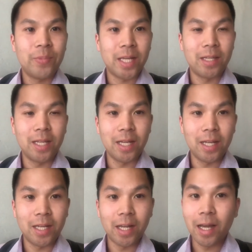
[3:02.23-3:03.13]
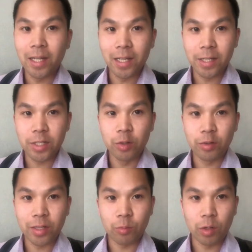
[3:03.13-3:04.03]
and then any
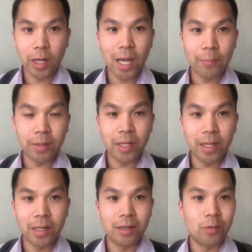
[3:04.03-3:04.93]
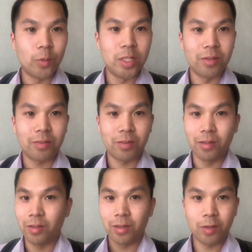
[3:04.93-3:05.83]
issues that were happening, we just
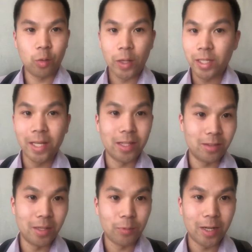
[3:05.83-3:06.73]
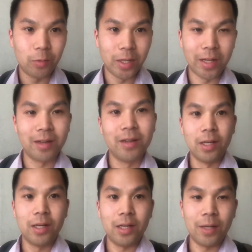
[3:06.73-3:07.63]
quickly get to them right away.
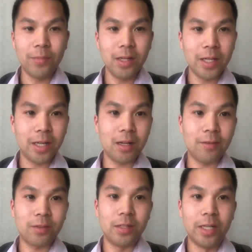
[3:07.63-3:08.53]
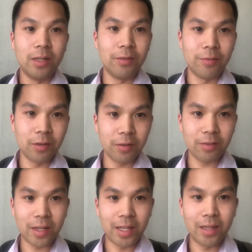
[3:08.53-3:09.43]
I'm gonna head off to dinner
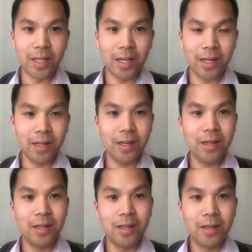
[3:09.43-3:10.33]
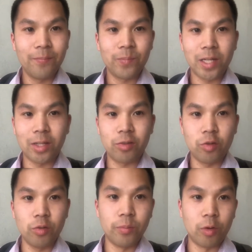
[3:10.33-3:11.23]
first and then get
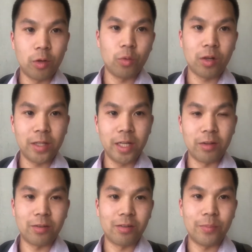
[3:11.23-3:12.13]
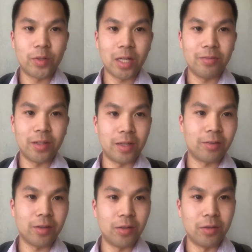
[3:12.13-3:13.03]
to more work later since I'm traveling,
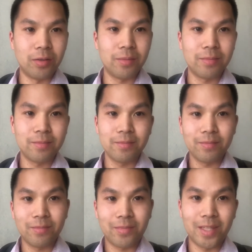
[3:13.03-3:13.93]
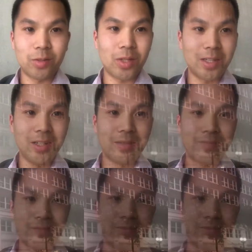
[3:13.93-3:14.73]
so that's what I'll do. Being